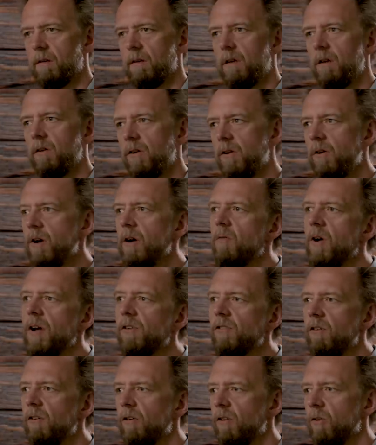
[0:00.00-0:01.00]
You know, your
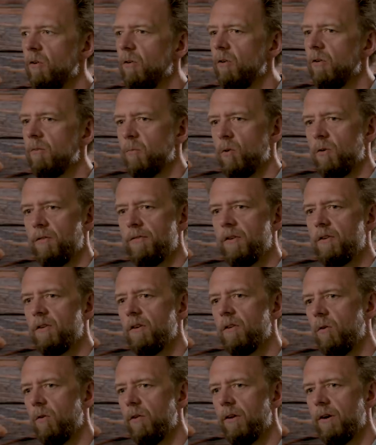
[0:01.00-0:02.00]
rest of your crew is more
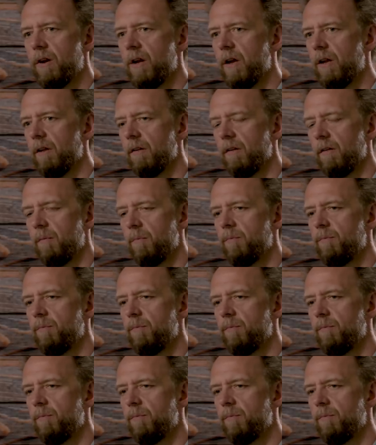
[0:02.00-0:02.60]
physical. They're not.